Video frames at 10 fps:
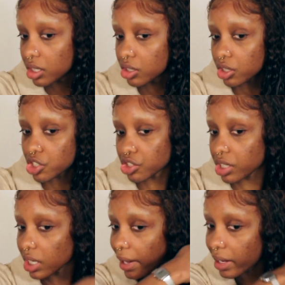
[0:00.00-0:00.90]
got to
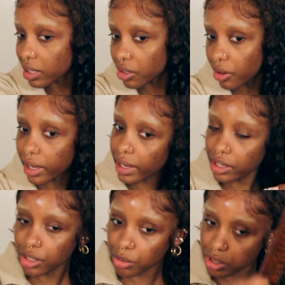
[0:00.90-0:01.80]
treat it like your hair.
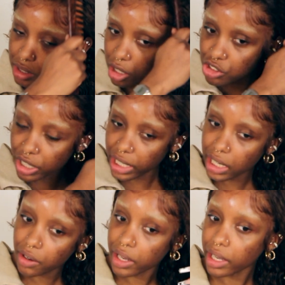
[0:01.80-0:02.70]
You don't want to start dragging
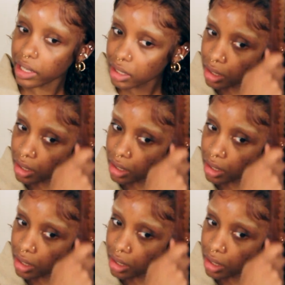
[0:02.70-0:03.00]
out hair.